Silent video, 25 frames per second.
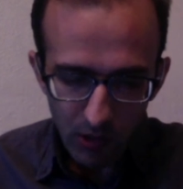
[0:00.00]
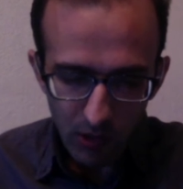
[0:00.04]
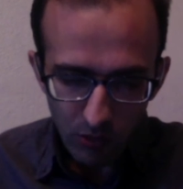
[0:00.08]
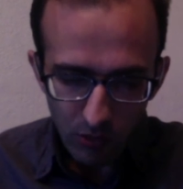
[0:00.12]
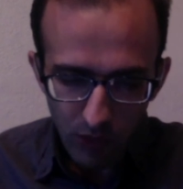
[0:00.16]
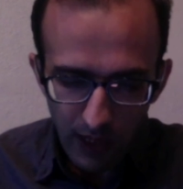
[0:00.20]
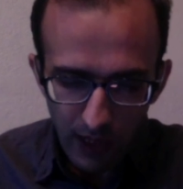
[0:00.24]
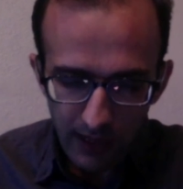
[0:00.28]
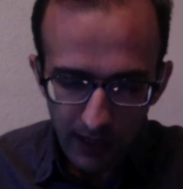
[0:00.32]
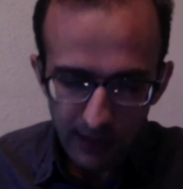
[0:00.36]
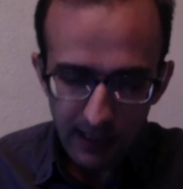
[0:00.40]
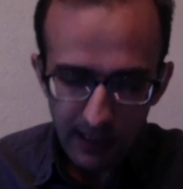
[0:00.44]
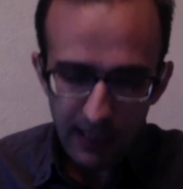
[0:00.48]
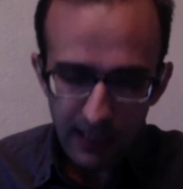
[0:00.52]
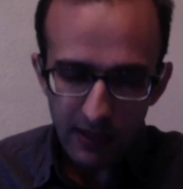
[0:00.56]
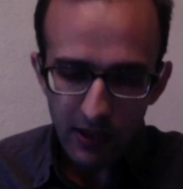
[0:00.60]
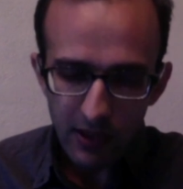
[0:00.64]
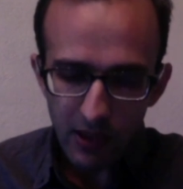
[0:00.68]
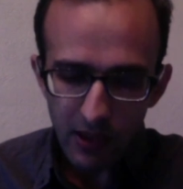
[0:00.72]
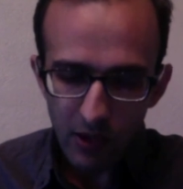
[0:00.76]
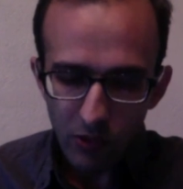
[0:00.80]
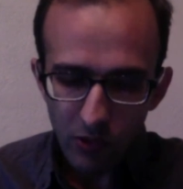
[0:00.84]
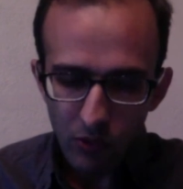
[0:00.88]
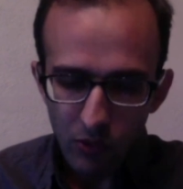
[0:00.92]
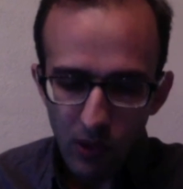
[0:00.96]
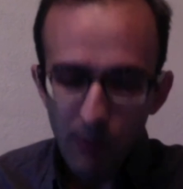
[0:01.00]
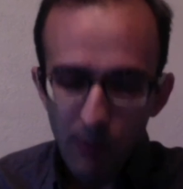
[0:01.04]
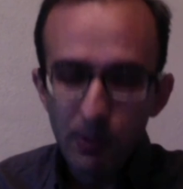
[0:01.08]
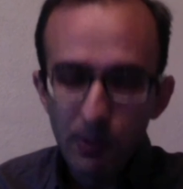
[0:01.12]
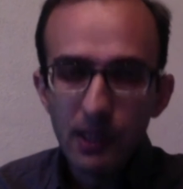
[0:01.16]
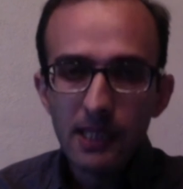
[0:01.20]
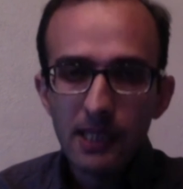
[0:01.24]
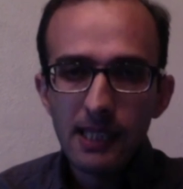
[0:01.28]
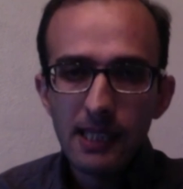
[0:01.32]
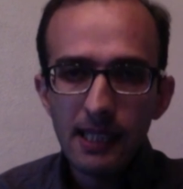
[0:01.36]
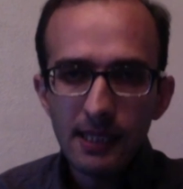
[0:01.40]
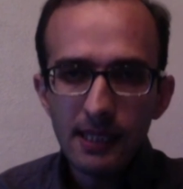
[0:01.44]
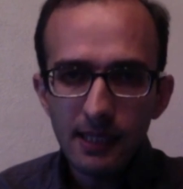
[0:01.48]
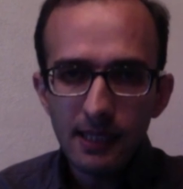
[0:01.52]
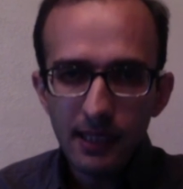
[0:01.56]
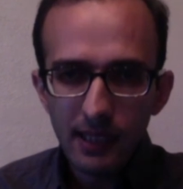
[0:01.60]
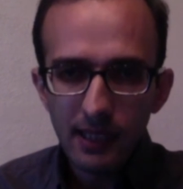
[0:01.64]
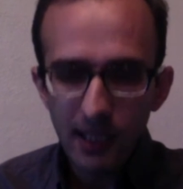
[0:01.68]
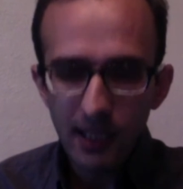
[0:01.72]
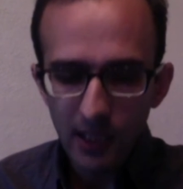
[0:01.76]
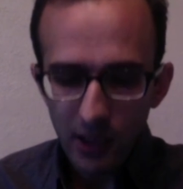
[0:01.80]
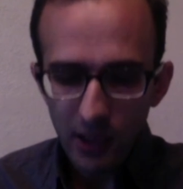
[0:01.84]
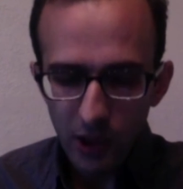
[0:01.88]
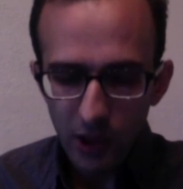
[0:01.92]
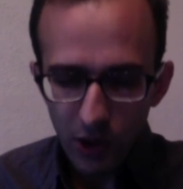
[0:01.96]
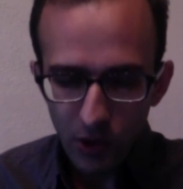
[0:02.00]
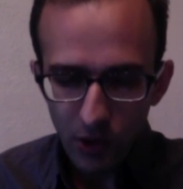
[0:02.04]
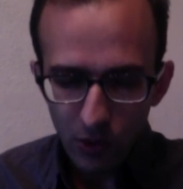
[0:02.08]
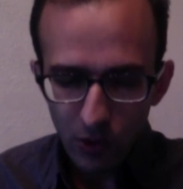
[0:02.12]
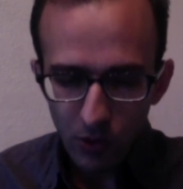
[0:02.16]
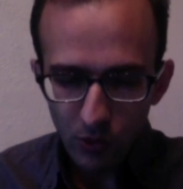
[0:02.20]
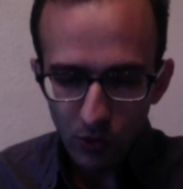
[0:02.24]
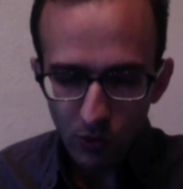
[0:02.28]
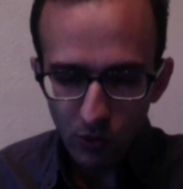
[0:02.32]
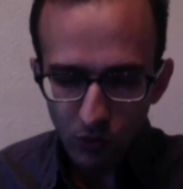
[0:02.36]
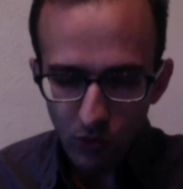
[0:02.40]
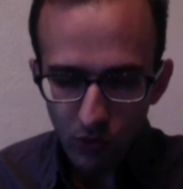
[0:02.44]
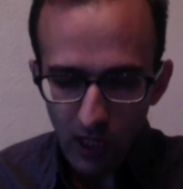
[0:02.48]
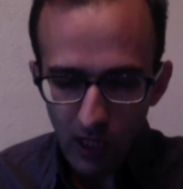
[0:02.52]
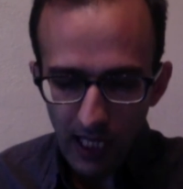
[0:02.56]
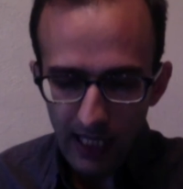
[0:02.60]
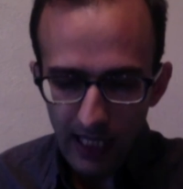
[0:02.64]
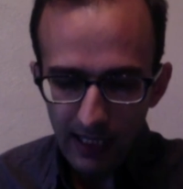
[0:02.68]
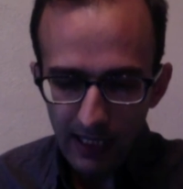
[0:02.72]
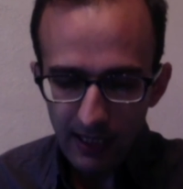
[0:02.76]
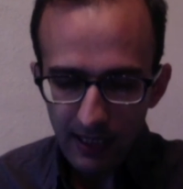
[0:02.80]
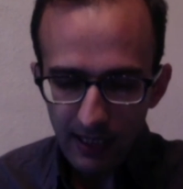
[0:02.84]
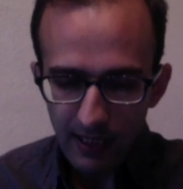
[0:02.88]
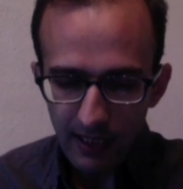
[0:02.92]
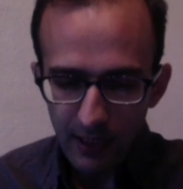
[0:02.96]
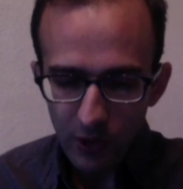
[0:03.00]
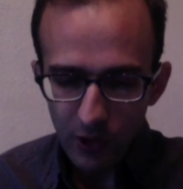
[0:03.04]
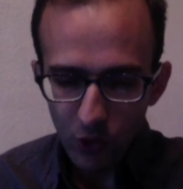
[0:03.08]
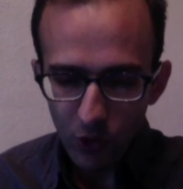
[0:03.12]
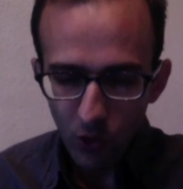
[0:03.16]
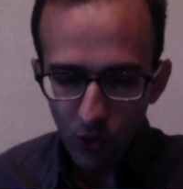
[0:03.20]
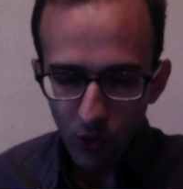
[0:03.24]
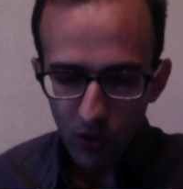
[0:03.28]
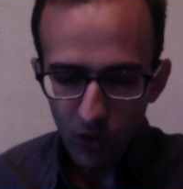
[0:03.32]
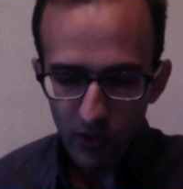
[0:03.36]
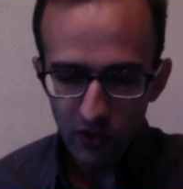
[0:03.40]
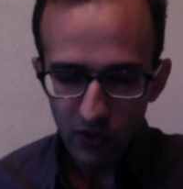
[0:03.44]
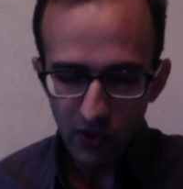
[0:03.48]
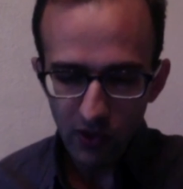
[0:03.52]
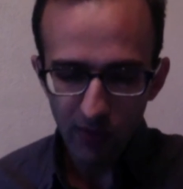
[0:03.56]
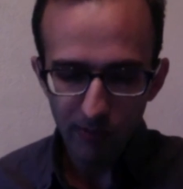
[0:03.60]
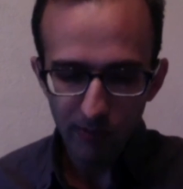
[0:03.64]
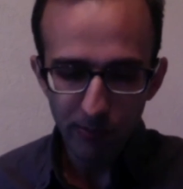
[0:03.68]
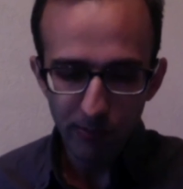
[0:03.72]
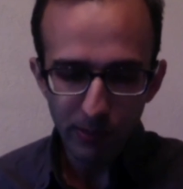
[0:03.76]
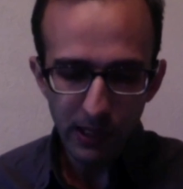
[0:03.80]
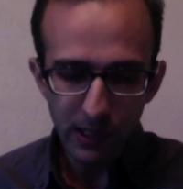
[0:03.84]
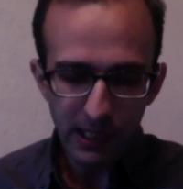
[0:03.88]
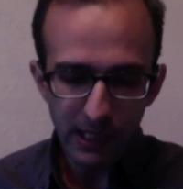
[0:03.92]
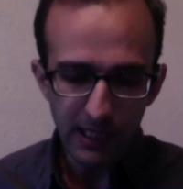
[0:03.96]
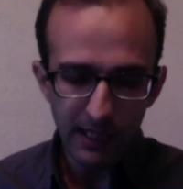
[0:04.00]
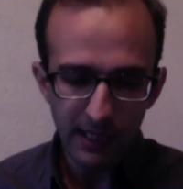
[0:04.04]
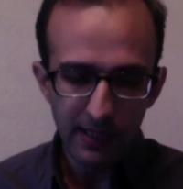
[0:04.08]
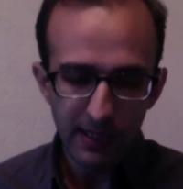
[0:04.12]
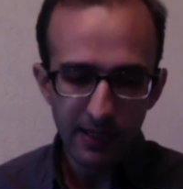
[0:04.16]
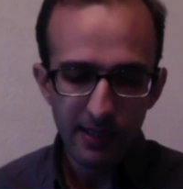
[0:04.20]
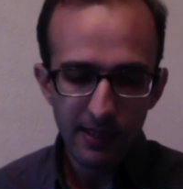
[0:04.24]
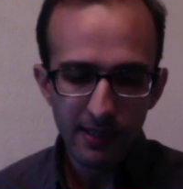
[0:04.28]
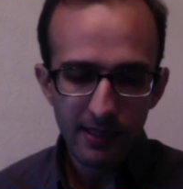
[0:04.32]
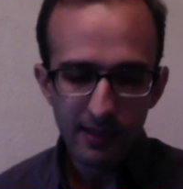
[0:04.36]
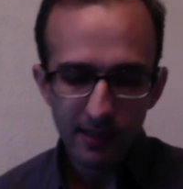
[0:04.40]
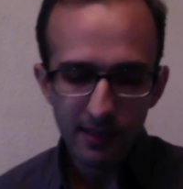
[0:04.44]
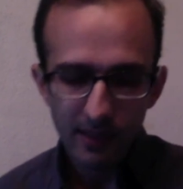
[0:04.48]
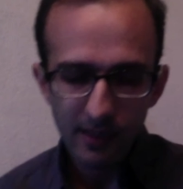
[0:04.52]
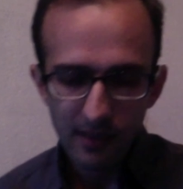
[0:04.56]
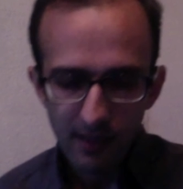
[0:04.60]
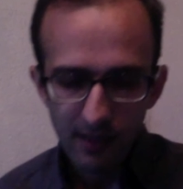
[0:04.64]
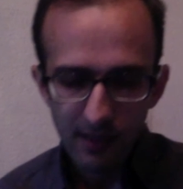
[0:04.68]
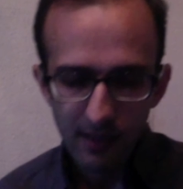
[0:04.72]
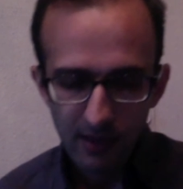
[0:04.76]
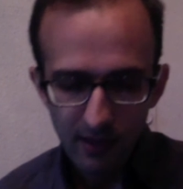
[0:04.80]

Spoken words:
Rather than representing a new rank in the order of beings,